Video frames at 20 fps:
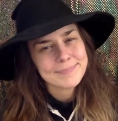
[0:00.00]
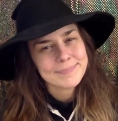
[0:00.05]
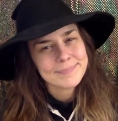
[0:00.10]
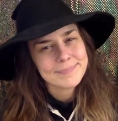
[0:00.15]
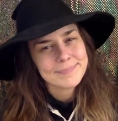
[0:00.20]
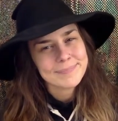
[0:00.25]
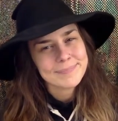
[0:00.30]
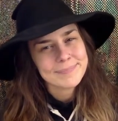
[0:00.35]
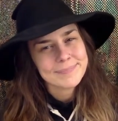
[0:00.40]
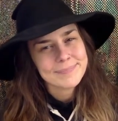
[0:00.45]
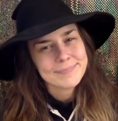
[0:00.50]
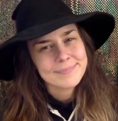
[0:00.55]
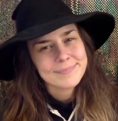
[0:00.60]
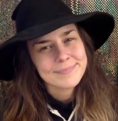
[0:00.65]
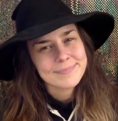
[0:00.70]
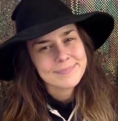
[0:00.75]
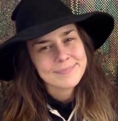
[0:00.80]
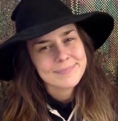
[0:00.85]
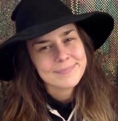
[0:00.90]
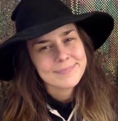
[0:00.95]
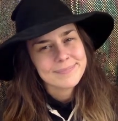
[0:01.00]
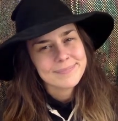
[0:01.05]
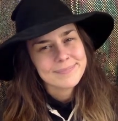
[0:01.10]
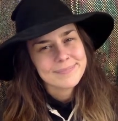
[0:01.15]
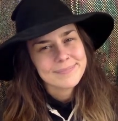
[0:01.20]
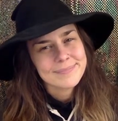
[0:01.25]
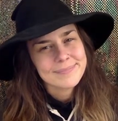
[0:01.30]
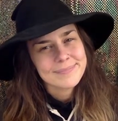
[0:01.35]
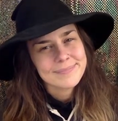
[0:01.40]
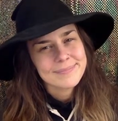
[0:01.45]

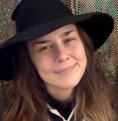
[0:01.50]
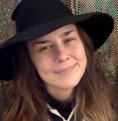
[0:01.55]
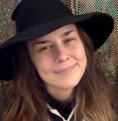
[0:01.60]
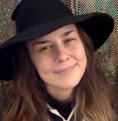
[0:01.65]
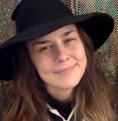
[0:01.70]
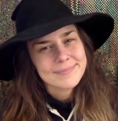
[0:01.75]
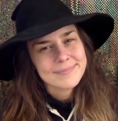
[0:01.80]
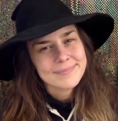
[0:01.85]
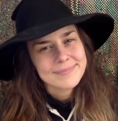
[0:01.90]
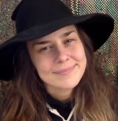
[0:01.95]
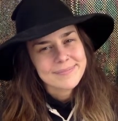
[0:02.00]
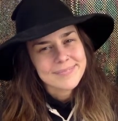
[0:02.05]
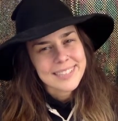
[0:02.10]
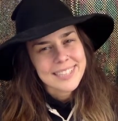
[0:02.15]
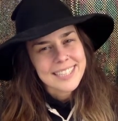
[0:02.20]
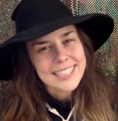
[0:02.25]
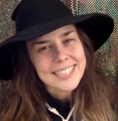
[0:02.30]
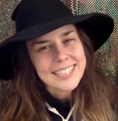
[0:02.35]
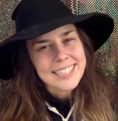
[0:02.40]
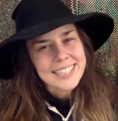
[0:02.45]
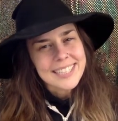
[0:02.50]
Nothing is said.